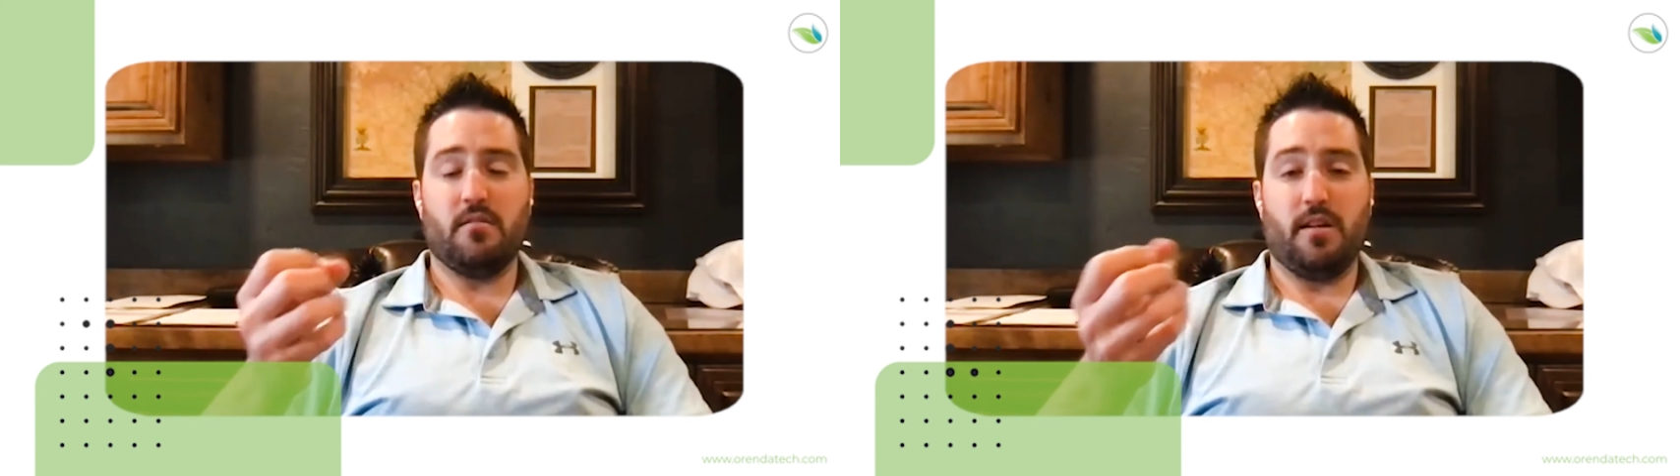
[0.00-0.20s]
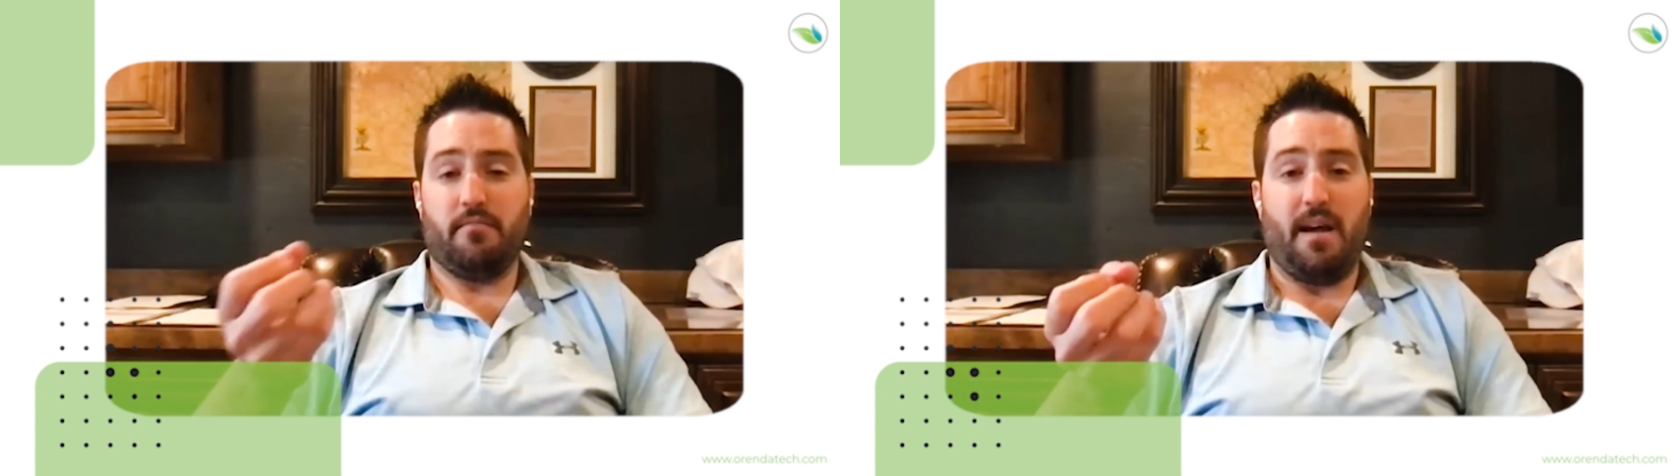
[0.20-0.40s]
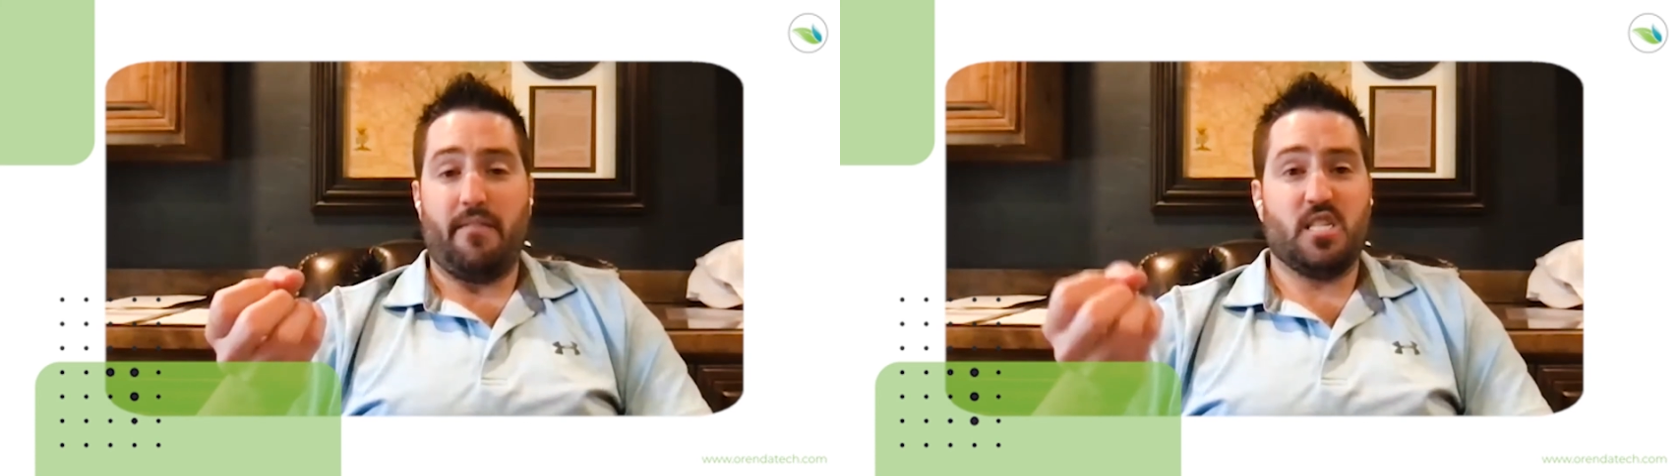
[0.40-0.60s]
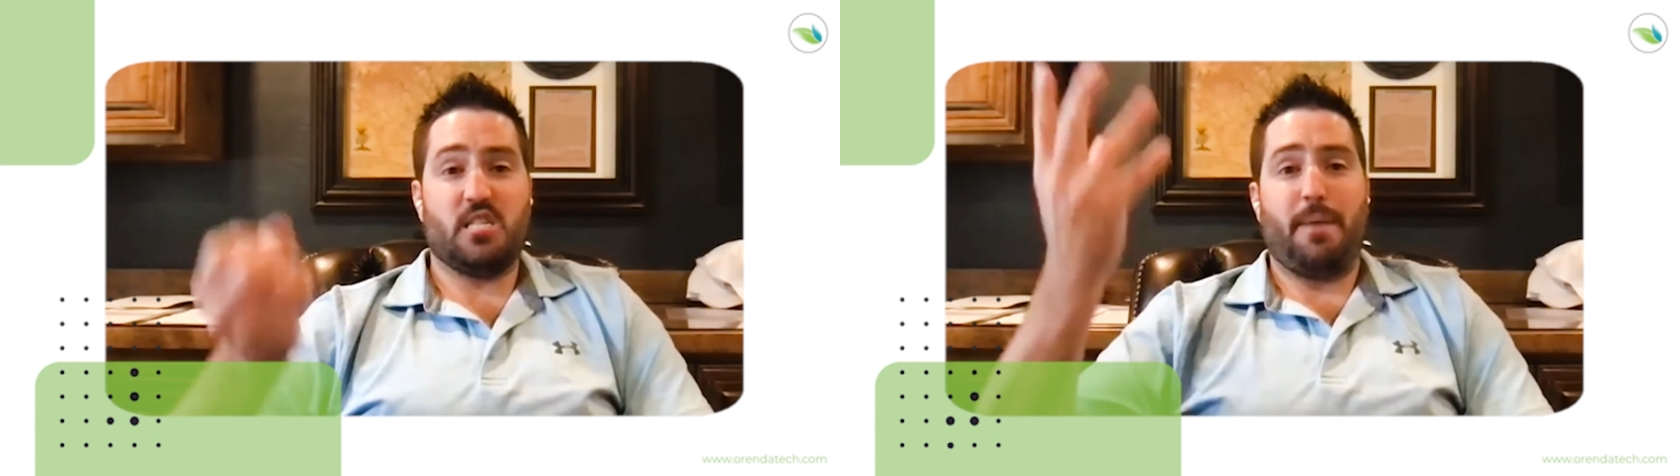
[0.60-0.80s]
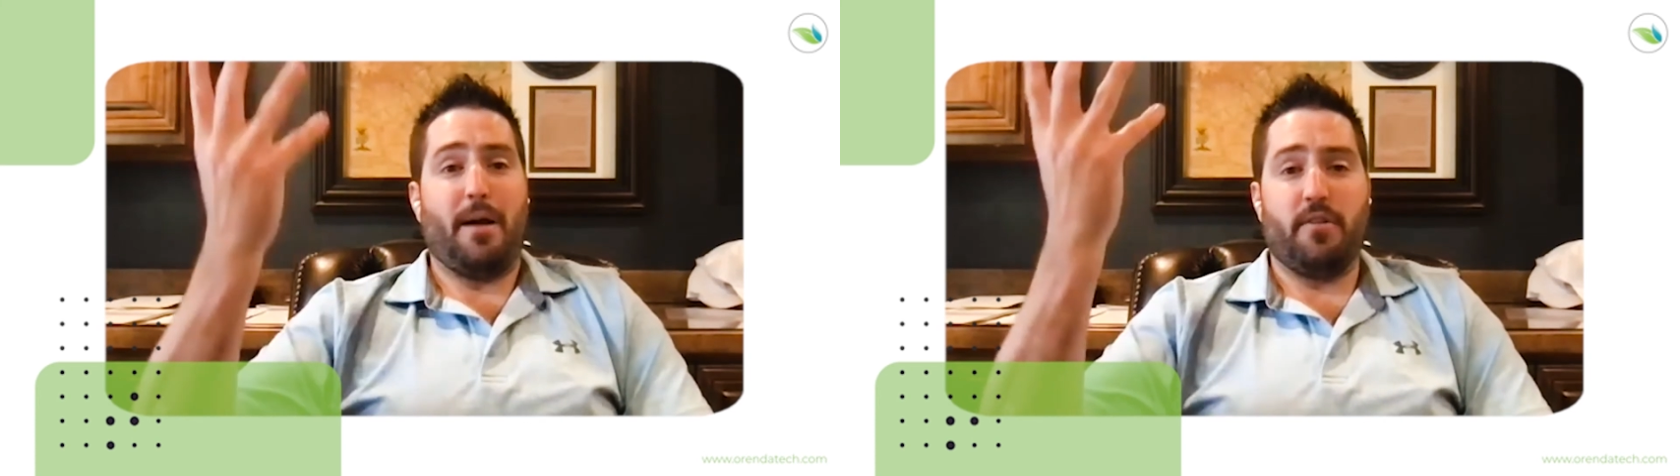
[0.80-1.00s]
they have a
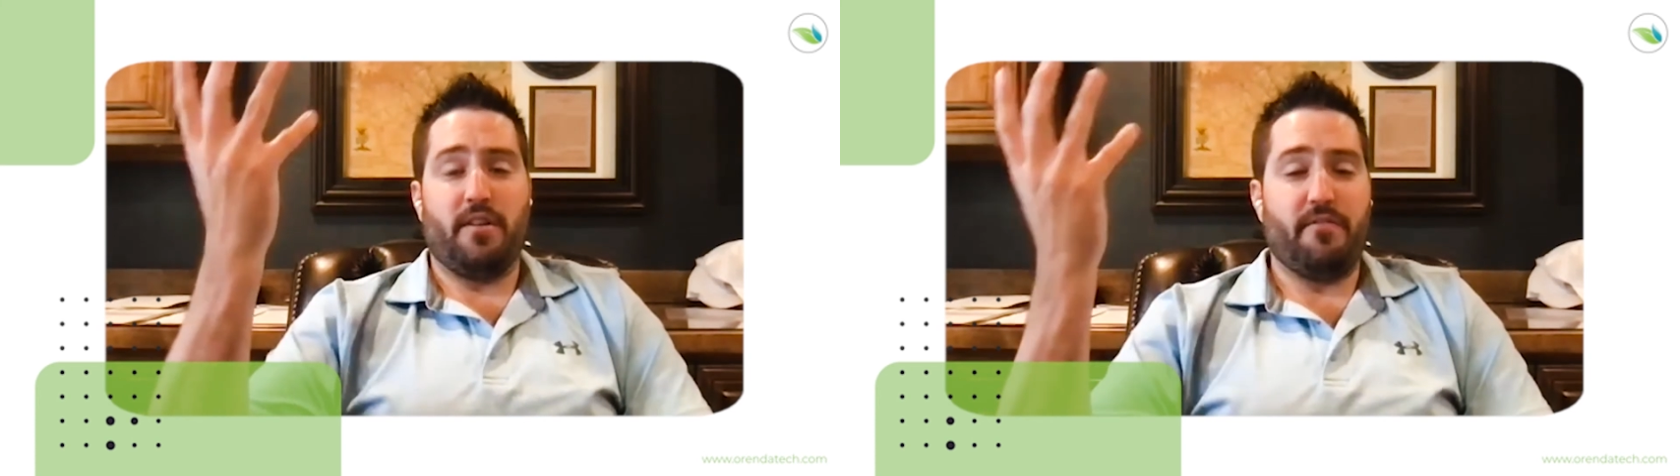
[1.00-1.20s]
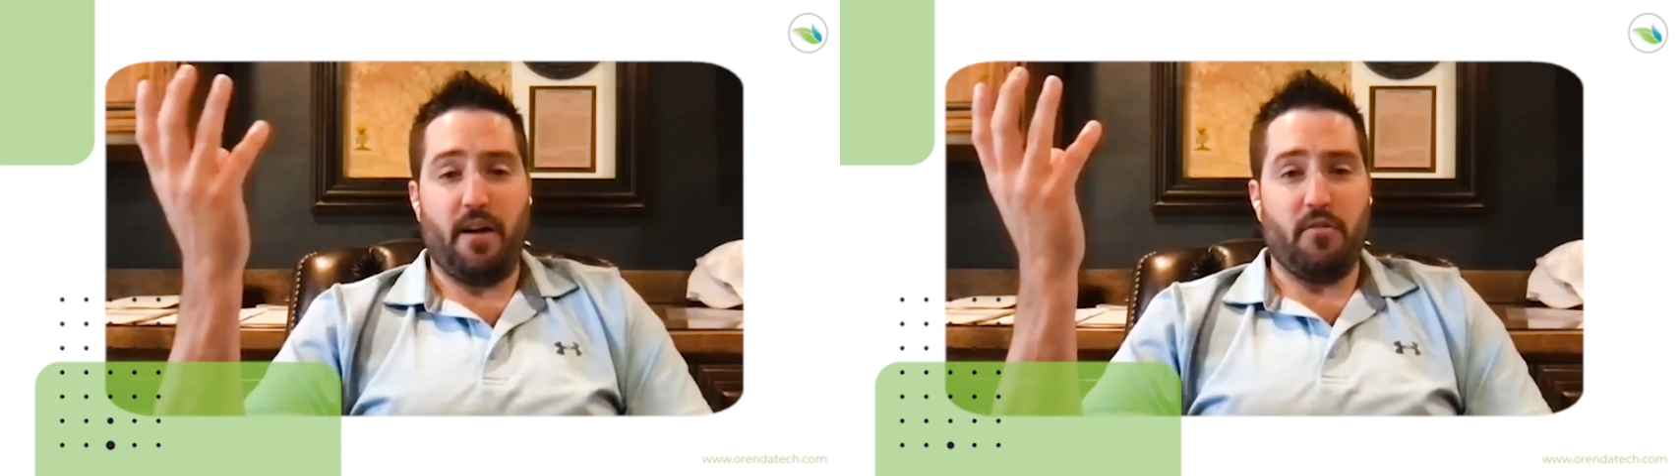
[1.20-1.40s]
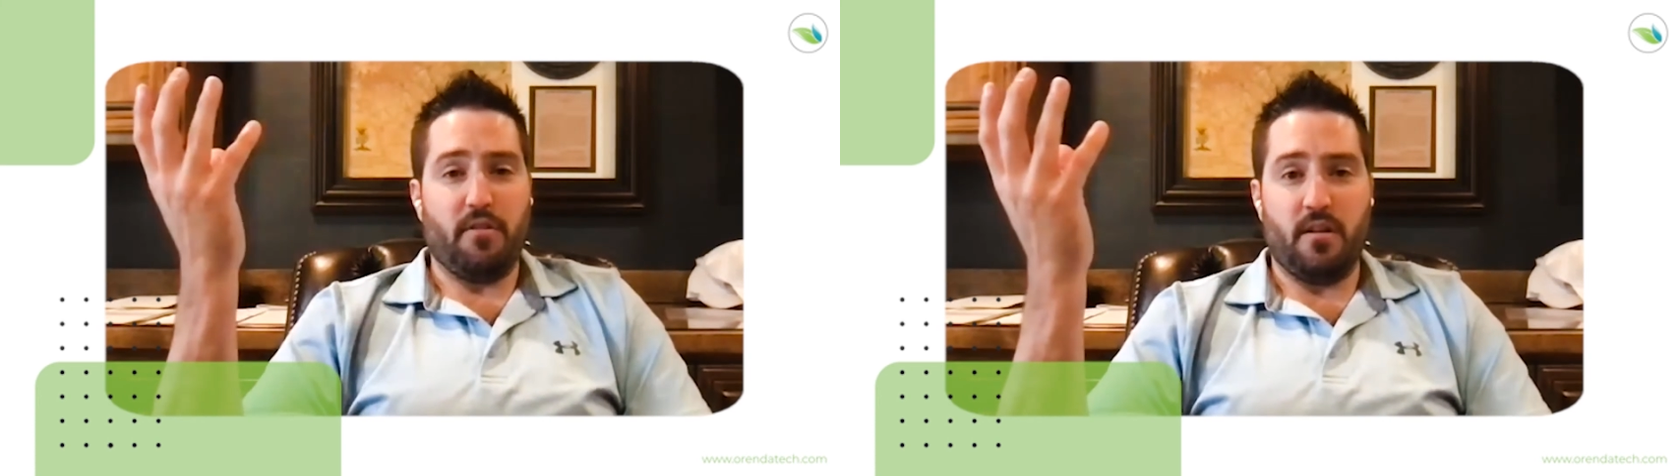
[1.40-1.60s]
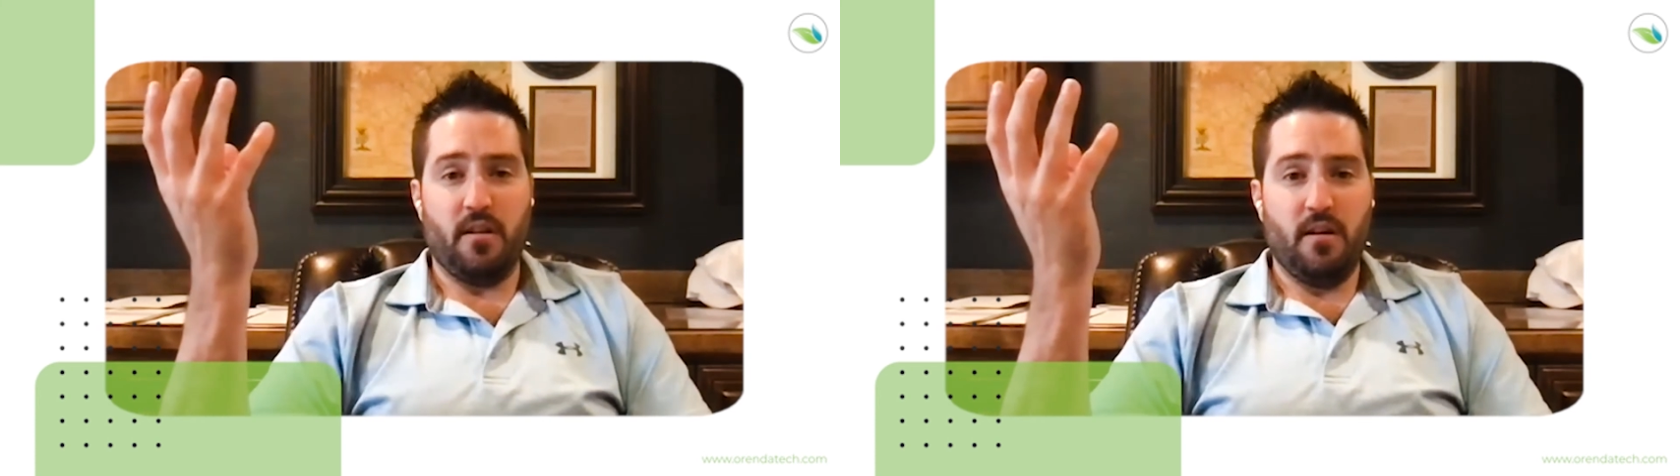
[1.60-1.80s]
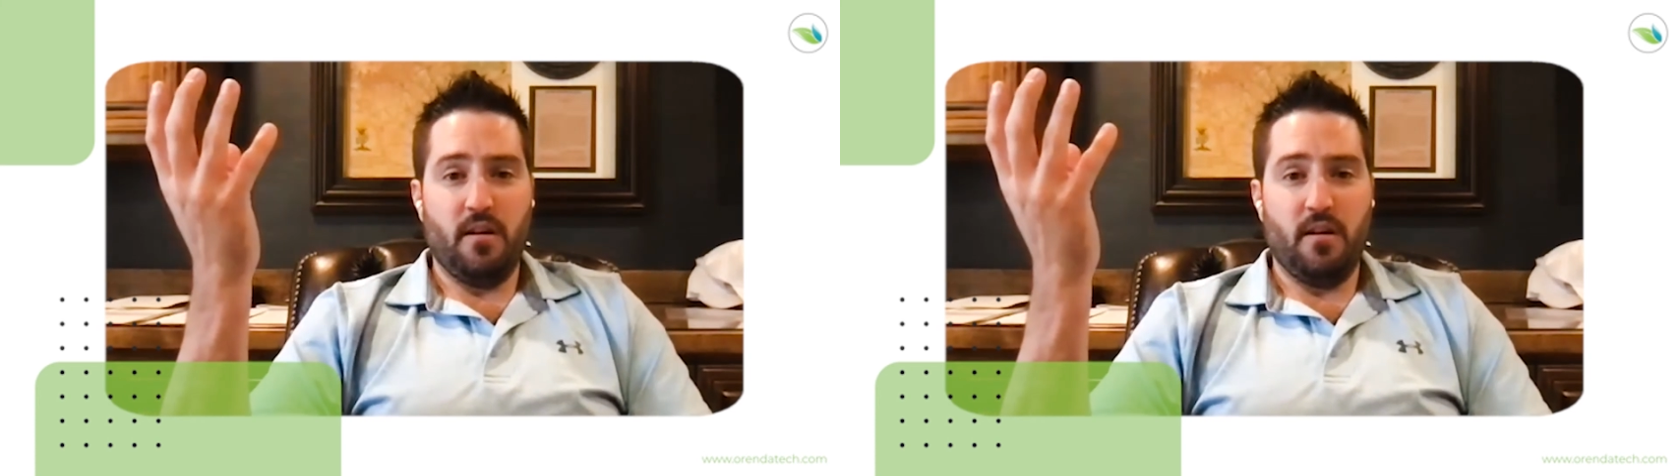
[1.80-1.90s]
spout and a fountain,